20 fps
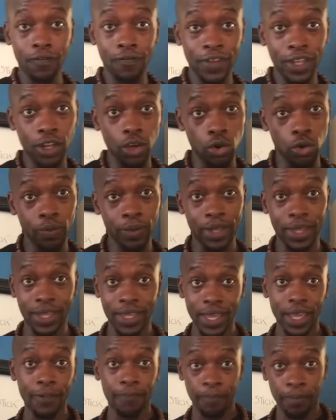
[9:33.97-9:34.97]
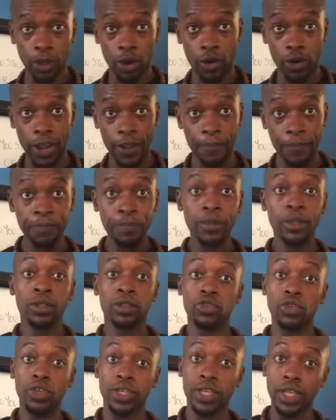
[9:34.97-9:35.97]
video again. All right.
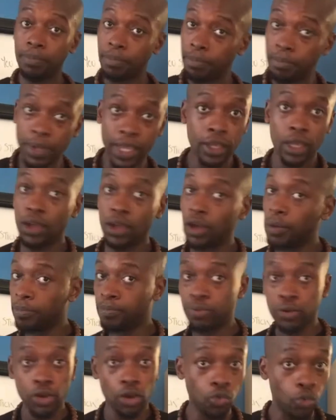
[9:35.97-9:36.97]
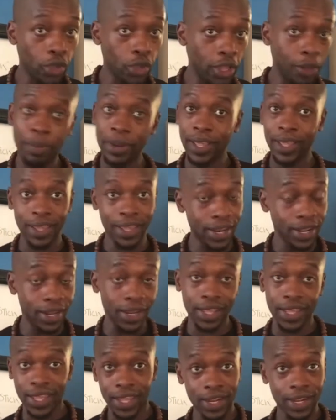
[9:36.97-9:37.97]
So you can put it on replay again and
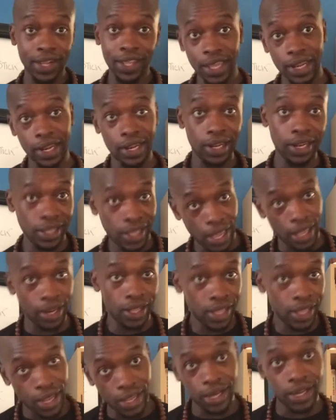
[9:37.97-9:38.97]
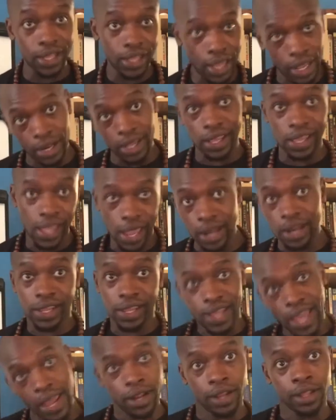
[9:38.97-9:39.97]
again and again and again and again and again and again and
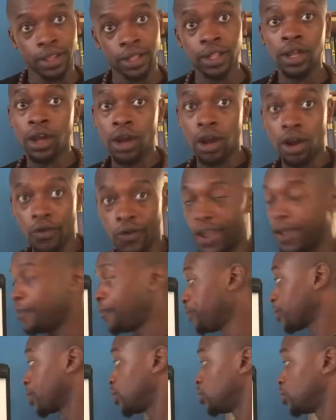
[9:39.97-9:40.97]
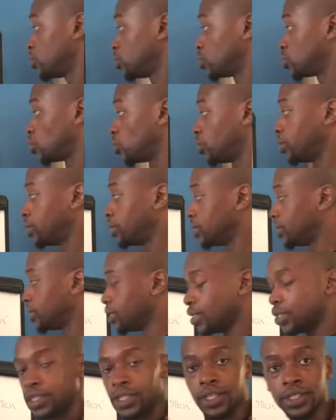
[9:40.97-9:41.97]
again. All right. So
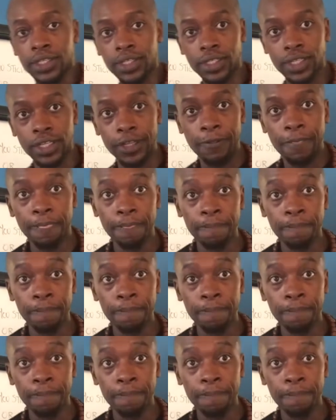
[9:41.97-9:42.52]
this is it.